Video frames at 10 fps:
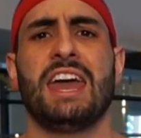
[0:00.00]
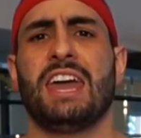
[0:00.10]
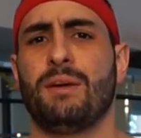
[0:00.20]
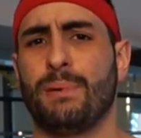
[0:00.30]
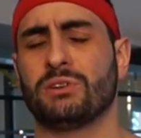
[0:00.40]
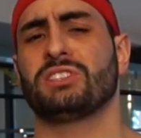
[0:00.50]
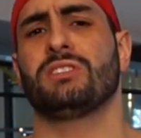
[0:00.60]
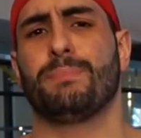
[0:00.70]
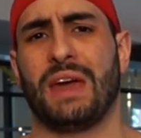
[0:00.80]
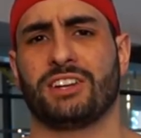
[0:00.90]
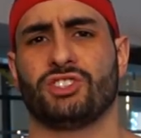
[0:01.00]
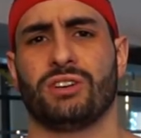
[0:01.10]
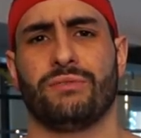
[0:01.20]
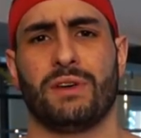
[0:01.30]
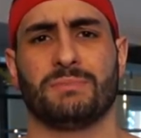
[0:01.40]
He posted a picture
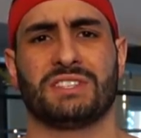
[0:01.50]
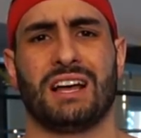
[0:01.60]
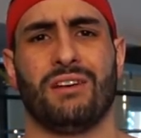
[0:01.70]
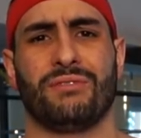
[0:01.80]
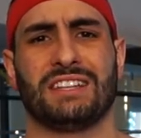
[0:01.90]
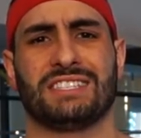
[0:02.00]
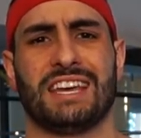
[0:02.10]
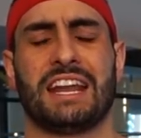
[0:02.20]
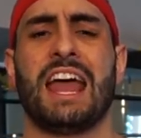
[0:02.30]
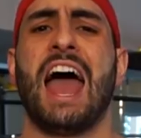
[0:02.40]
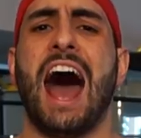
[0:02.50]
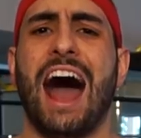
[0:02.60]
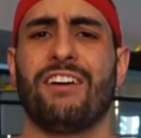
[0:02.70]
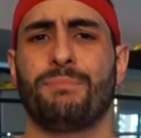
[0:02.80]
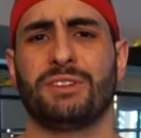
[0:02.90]
of himself and said,
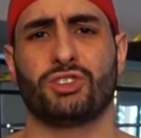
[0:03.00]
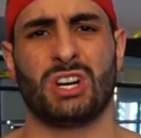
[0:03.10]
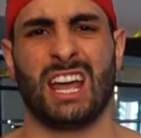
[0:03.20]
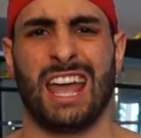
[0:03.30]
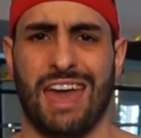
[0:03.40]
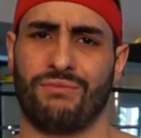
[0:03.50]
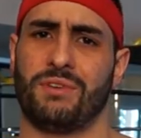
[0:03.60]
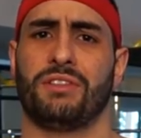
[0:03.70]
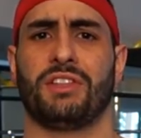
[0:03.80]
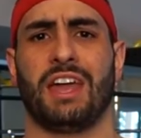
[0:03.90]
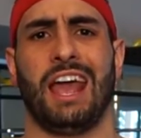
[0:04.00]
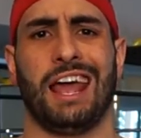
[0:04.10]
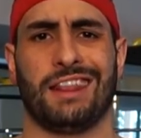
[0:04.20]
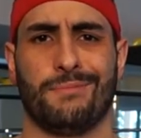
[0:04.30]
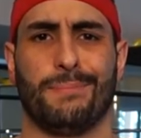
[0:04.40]
I've been trying everything
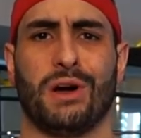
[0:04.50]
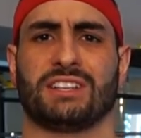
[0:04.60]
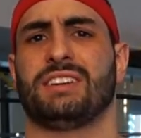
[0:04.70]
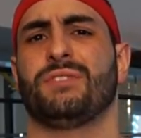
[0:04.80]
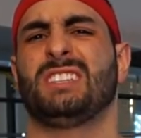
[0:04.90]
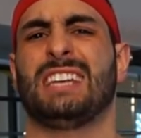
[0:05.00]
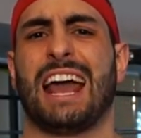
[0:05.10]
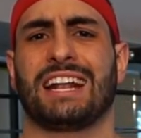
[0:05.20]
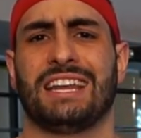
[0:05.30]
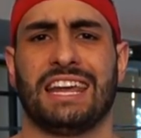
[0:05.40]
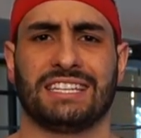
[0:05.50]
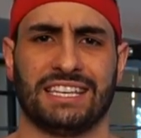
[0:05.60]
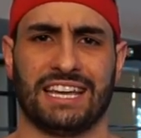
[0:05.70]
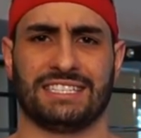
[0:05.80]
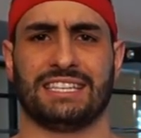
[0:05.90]
in the books, every technique to
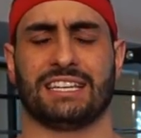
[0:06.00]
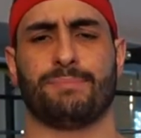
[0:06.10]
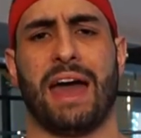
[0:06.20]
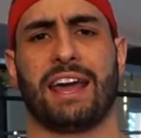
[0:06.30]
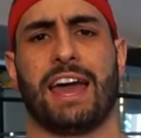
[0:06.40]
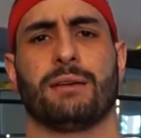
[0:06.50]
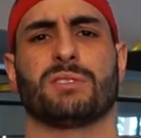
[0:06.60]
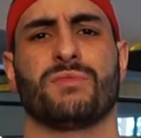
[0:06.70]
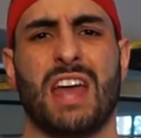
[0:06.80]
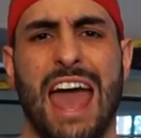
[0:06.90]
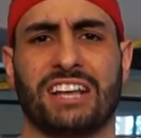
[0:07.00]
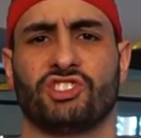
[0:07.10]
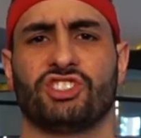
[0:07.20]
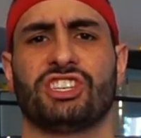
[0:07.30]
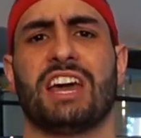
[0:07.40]
get six-pack abs, every
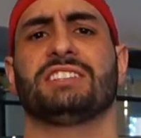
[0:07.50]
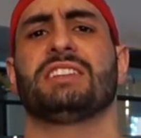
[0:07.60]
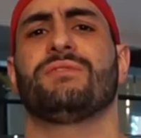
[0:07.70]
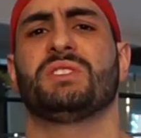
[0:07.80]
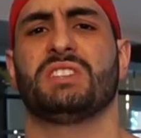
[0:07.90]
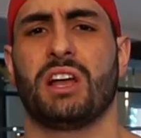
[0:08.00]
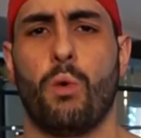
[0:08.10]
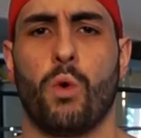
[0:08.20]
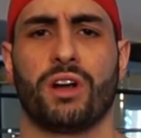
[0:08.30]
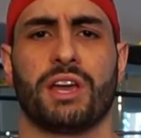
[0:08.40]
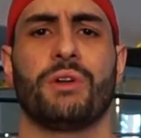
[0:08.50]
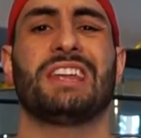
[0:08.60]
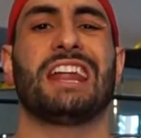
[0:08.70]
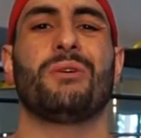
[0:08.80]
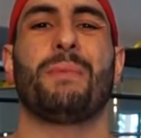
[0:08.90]
exercise and every single
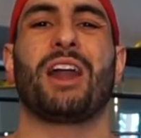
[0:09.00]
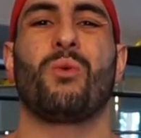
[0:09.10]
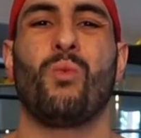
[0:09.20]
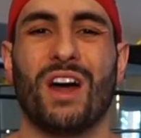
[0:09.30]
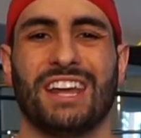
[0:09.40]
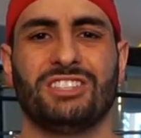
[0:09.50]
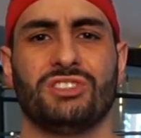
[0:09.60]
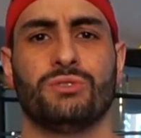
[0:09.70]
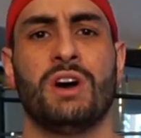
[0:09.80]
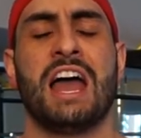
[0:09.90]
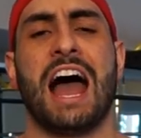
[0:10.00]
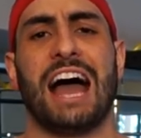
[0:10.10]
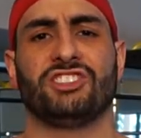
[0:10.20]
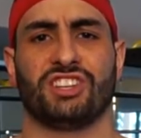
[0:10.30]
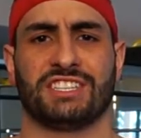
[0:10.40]
workout, yet no matter what I do,
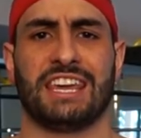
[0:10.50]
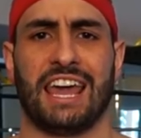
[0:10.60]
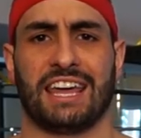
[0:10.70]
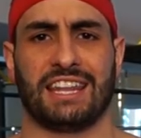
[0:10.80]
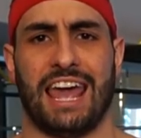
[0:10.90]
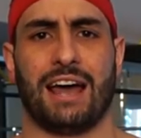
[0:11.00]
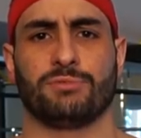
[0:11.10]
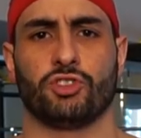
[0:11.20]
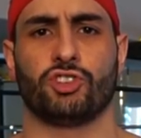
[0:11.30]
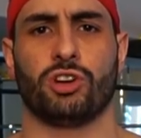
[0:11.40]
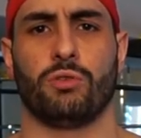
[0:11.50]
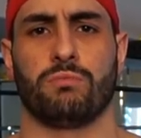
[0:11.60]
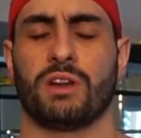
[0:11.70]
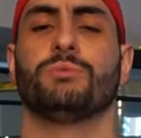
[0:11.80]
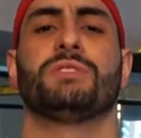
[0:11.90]
I just can't get the abs to show.
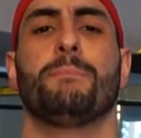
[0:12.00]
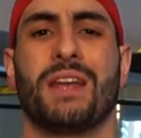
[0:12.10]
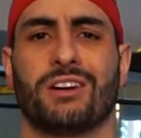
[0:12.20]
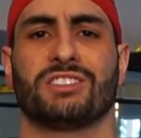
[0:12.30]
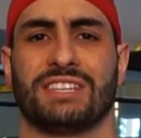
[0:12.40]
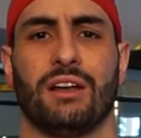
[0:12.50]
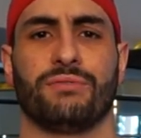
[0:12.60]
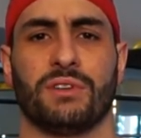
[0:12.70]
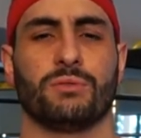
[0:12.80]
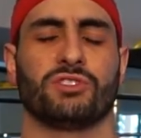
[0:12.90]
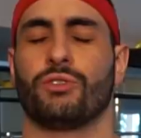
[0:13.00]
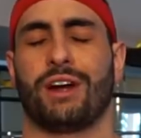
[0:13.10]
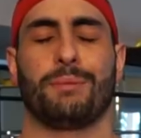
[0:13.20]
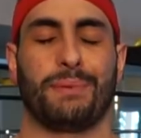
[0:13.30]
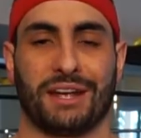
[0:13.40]
And it was a mirror selfie. It was a
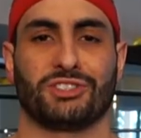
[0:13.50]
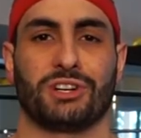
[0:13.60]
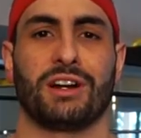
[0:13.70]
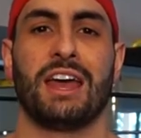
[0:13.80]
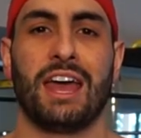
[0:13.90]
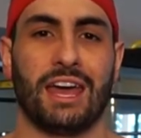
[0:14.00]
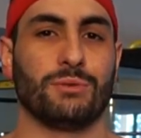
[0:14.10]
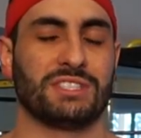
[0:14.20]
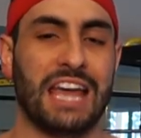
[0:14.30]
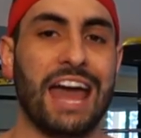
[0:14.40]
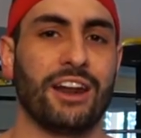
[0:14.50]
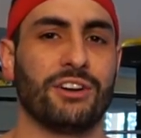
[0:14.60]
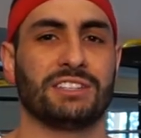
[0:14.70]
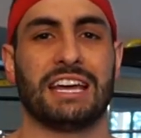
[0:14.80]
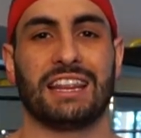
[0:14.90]
great picture. It was 10
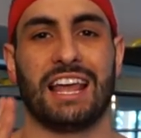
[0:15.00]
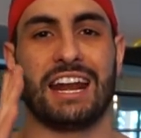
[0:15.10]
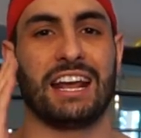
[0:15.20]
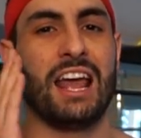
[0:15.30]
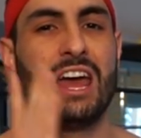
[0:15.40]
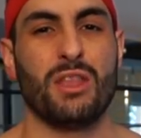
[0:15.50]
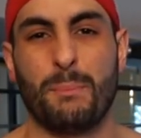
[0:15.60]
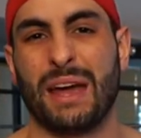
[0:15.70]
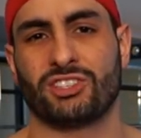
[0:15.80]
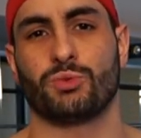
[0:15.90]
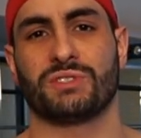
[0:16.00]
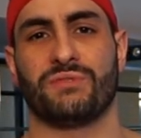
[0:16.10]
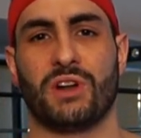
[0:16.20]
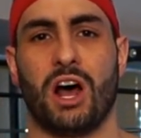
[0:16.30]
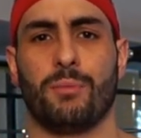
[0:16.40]
out of 10 lighting. The picture was
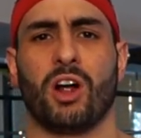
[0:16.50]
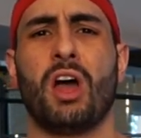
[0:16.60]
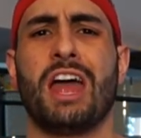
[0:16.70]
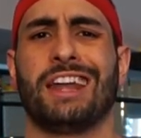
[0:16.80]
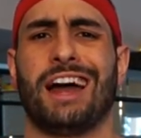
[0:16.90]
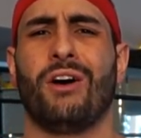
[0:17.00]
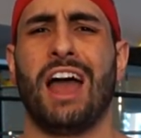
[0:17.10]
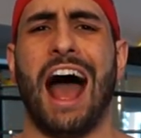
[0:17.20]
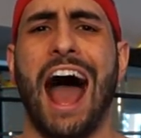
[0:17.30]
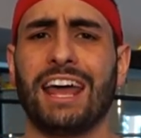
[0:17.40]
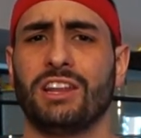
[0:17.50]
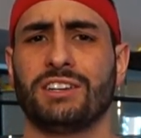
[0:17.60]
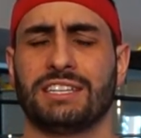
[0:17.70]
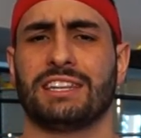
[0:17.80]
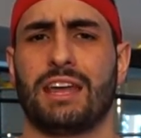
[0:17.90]
phenomenal. Now, I
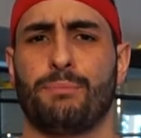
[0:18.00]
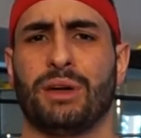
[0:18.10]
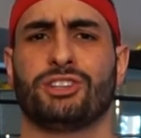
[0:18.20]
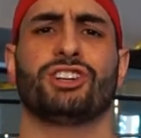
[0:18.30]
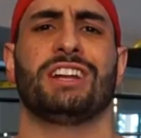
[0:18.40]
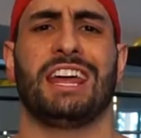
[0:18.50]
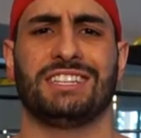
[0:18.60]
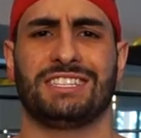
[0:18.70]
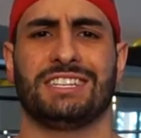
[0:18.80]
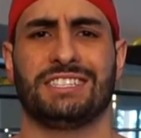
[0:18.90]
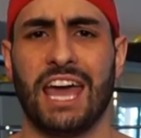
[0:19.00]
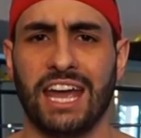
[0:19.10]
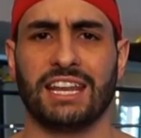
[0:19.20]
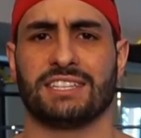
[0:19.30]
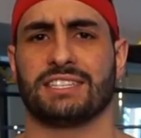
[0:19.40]
looked at that picture and
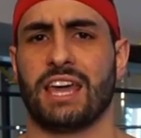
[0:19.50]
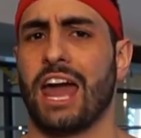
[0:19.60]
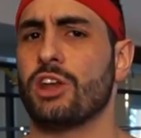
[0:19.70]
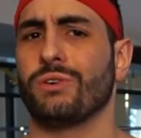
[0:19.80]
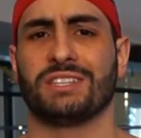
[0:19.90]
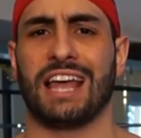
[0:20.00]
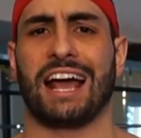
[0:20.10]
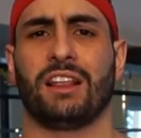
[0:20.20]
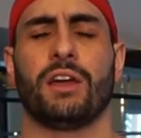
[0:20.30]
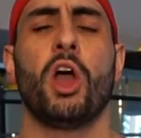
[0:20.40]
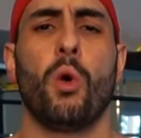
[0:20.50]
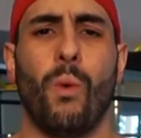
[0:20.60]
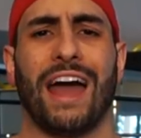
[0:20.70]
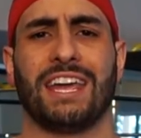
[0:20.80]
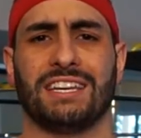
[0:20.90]
instantaneously I knew exactly
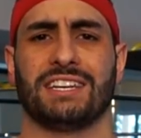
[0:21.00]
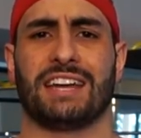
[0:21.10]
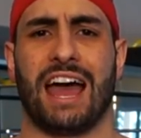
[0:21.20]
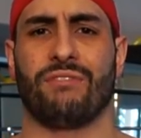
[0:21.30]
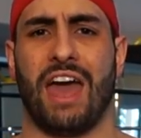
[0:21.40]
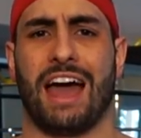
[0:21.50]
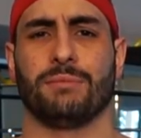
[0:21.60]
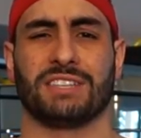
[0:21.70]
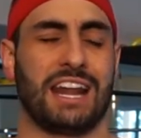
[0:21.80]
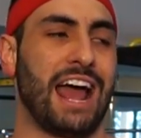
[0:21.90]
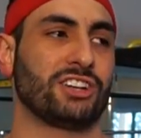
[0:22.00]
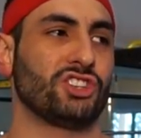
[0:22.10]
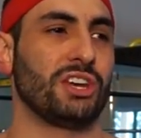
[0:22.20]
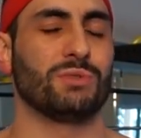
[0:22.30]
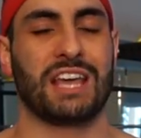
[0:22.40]
why he didn't have abs. And
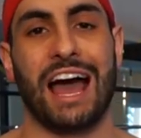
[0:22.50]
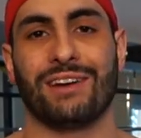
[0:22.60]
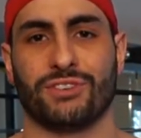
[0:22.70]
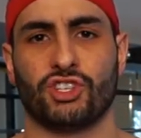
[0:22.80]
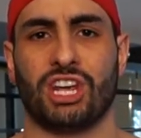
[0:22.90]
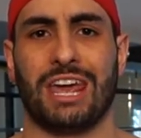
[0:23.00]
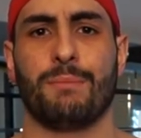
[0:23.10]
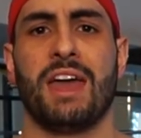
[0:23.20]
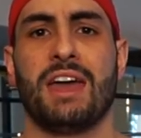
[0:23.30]
actually, it was kind of a shame